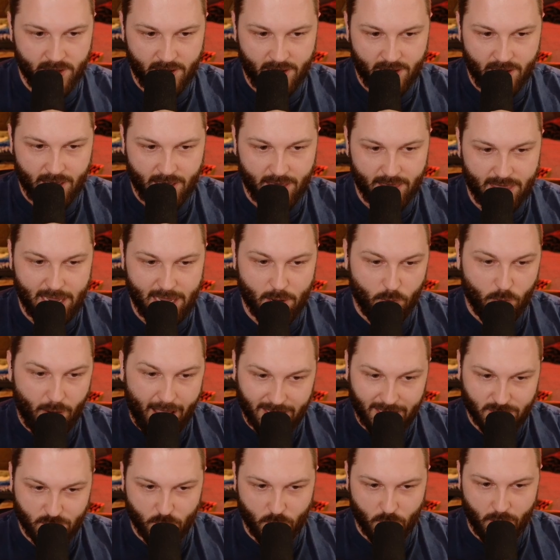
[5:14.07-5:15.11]
The
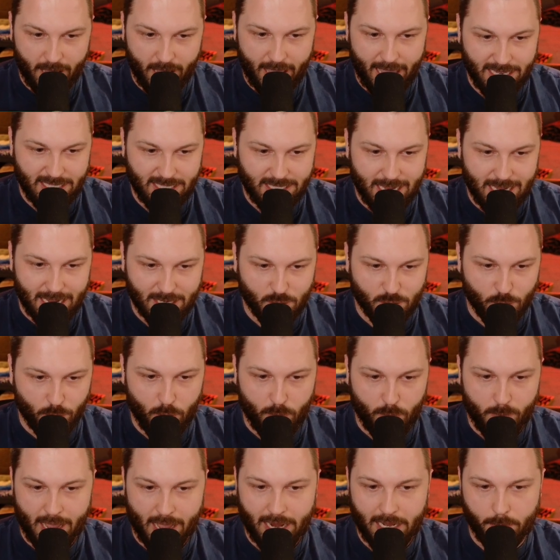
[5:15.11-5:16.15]
Astra industrial
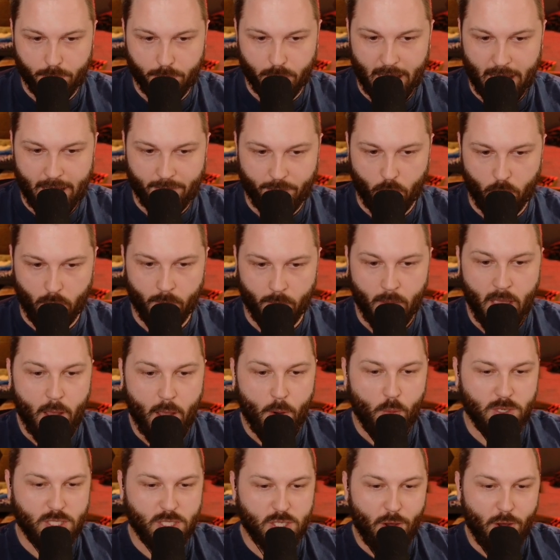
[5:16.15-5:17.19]
mining platform
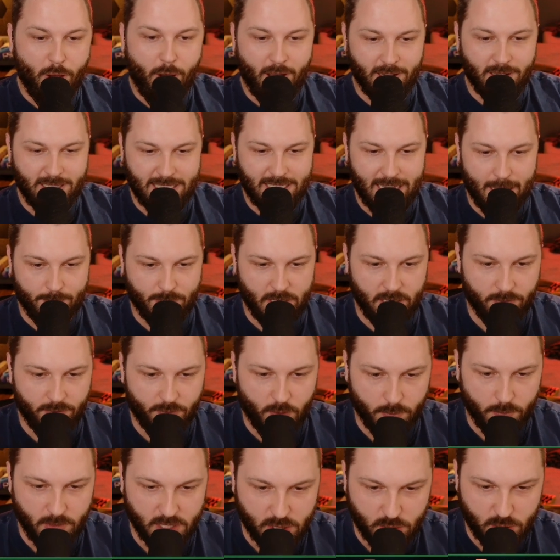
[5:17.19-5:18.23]
was concepted
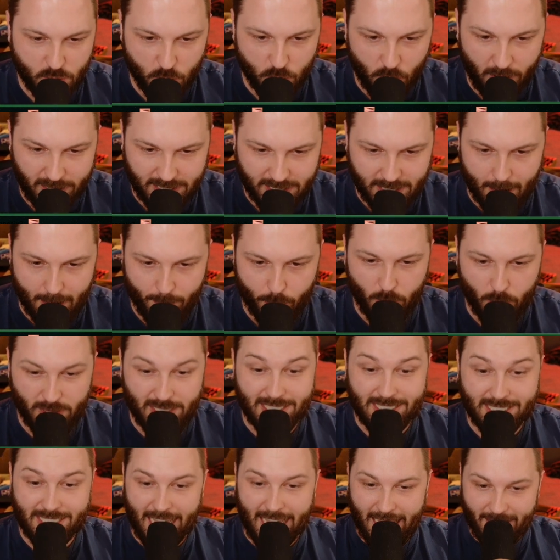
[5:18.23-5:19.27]
from the struts up with
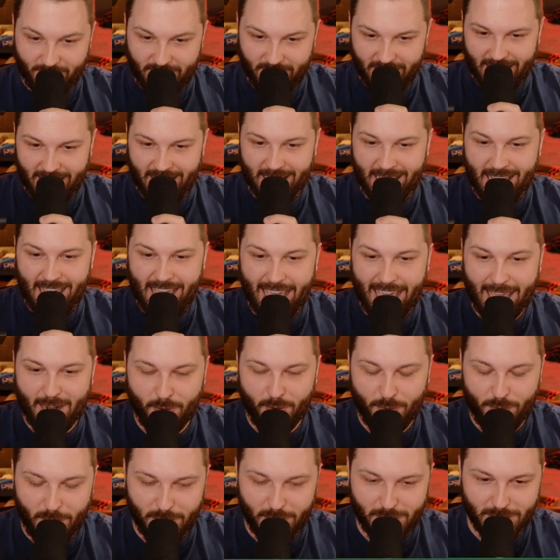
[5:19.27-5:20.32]
safety and
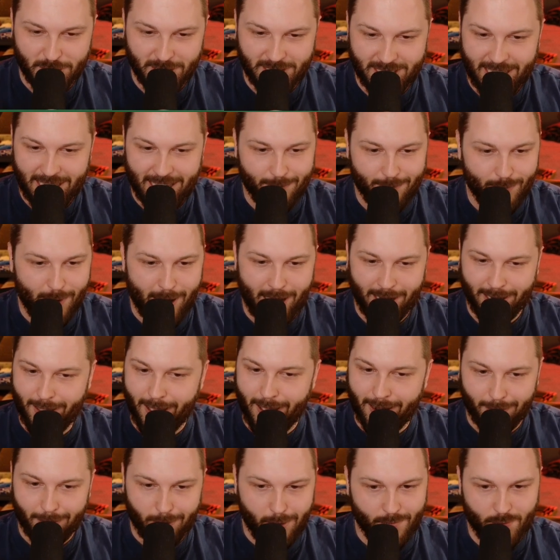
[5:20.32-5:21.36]
efficiency in mind.
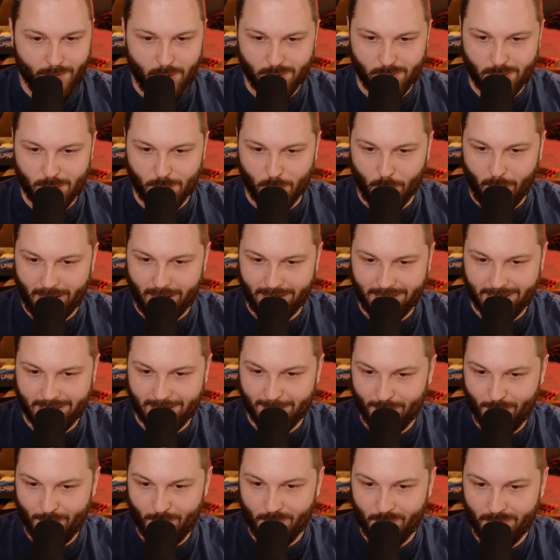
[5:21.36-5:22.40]
Gotta love those
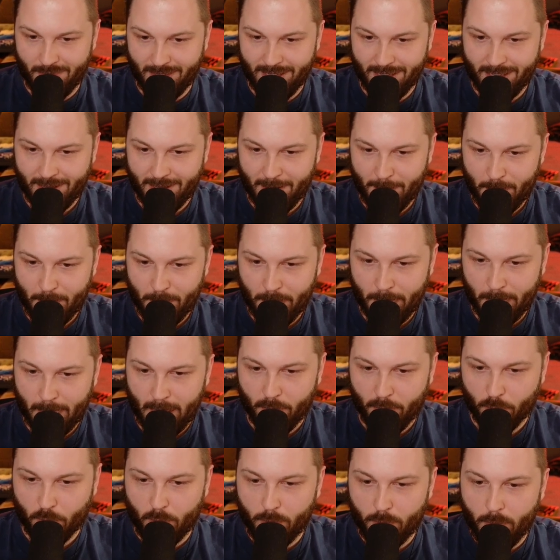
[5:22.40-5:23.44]
struts.
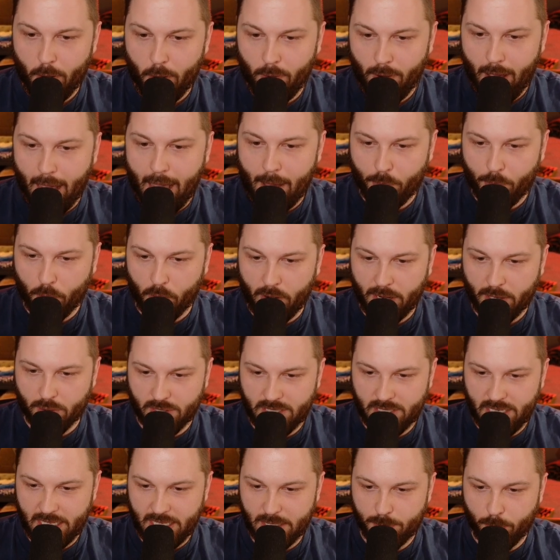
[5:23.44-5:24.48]
Remote operator
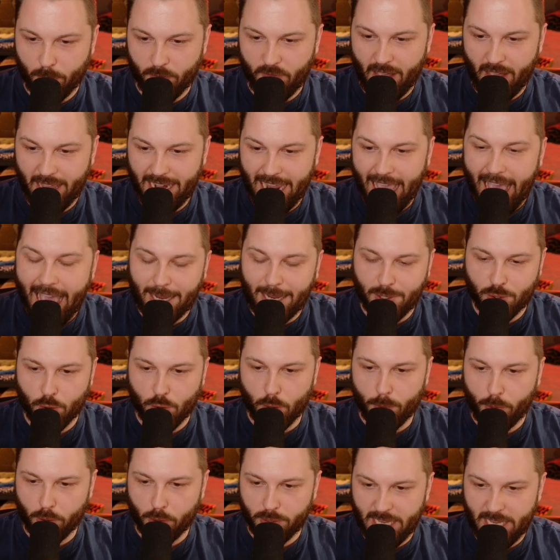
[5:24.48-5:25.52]
seats provide
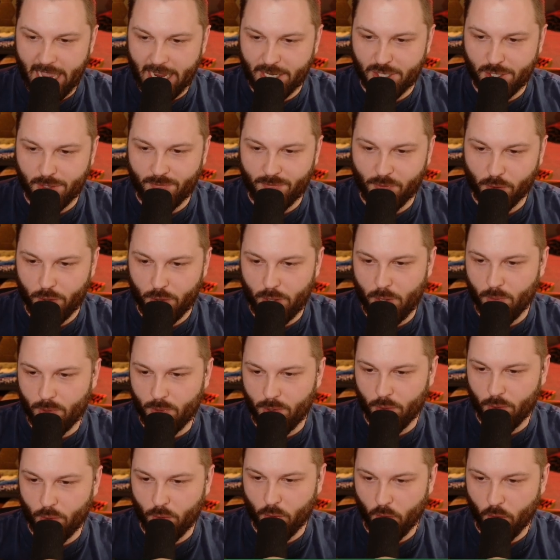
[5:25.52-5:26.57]
extra protection for you and
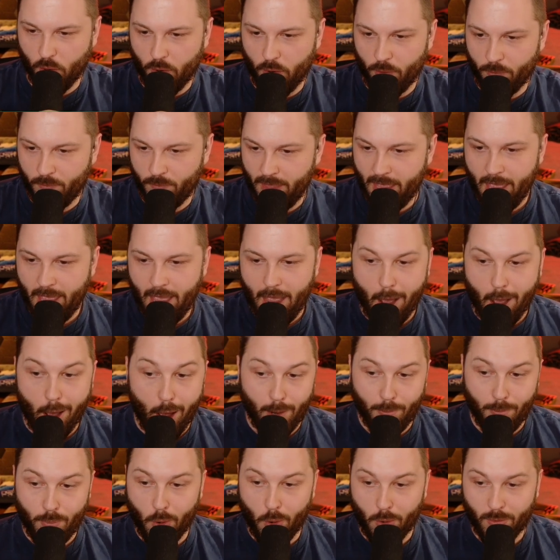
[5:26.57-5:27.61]
your crew.
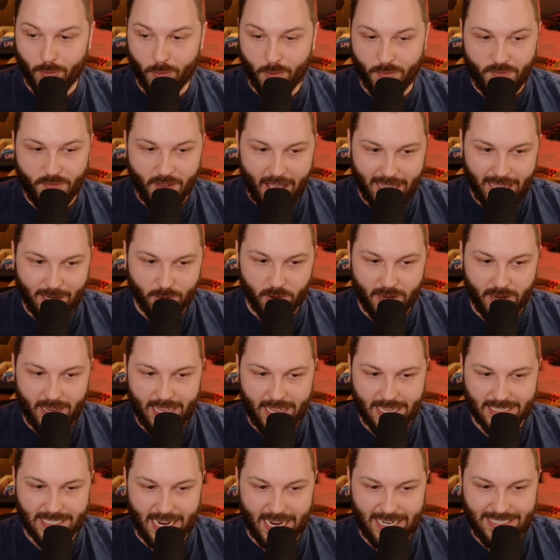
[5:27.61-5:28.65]
Onboard refinery
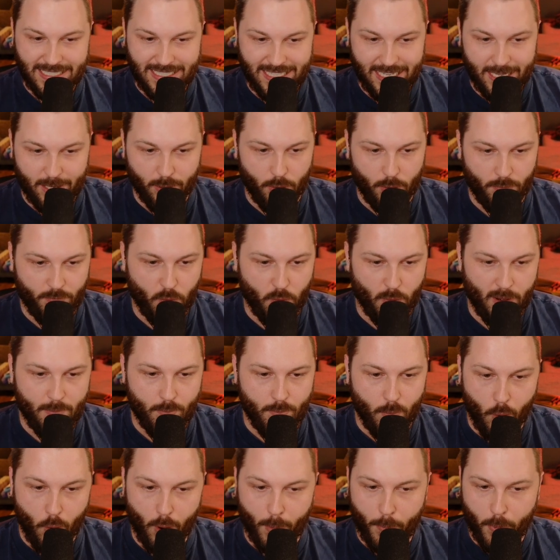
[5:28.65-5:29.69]
is ideal for a
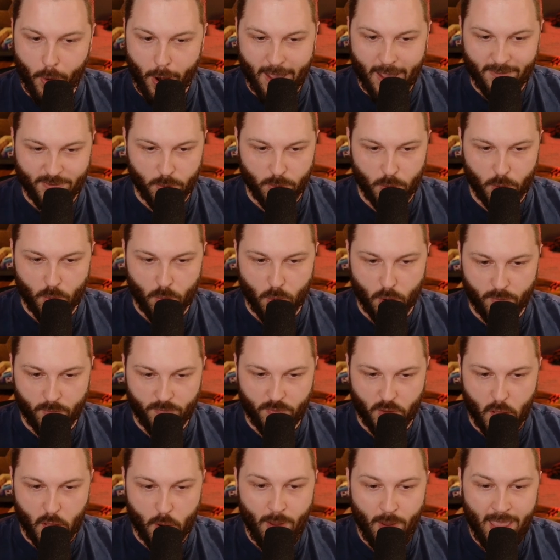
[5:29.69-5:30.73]
more profitable
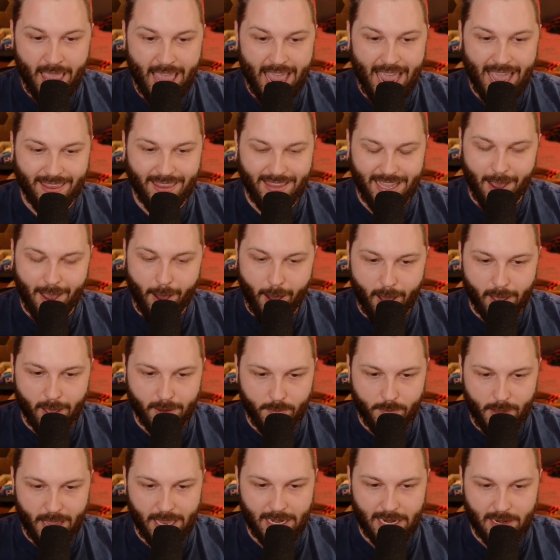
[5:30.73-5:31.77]
workflow, and the
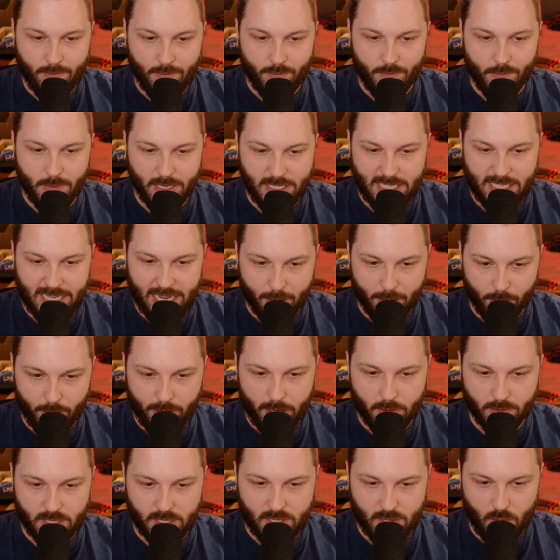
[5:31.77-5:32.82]
automated
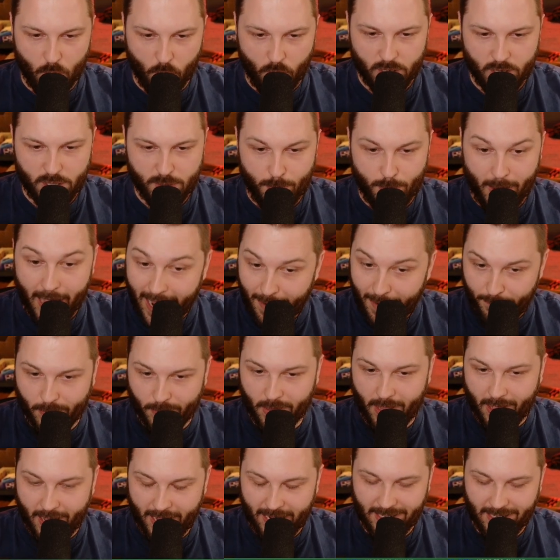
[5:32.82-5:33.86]
material storage
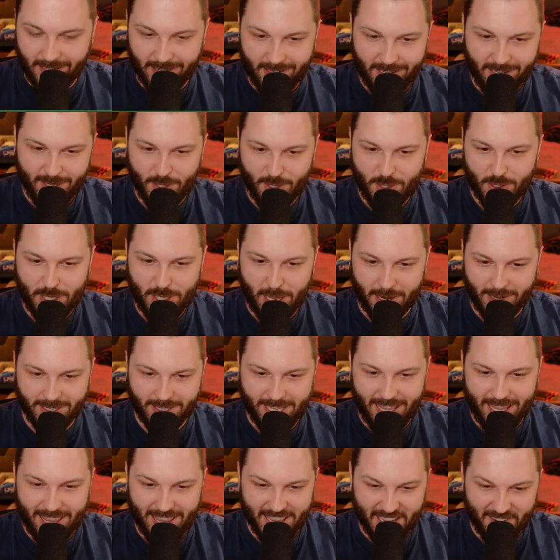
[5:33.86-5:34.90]
pipeline, shout out
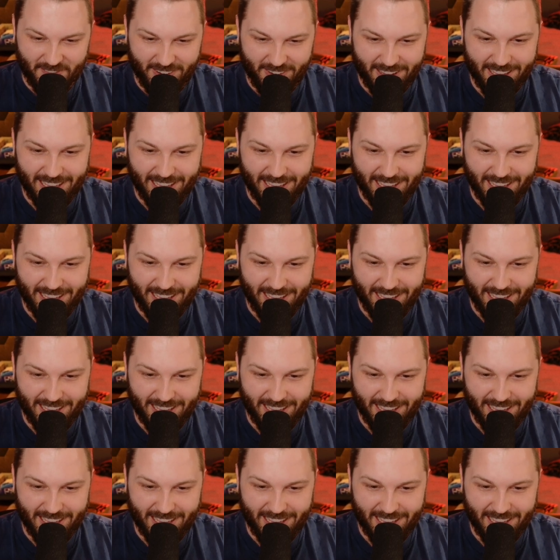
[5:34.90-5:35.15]
to them,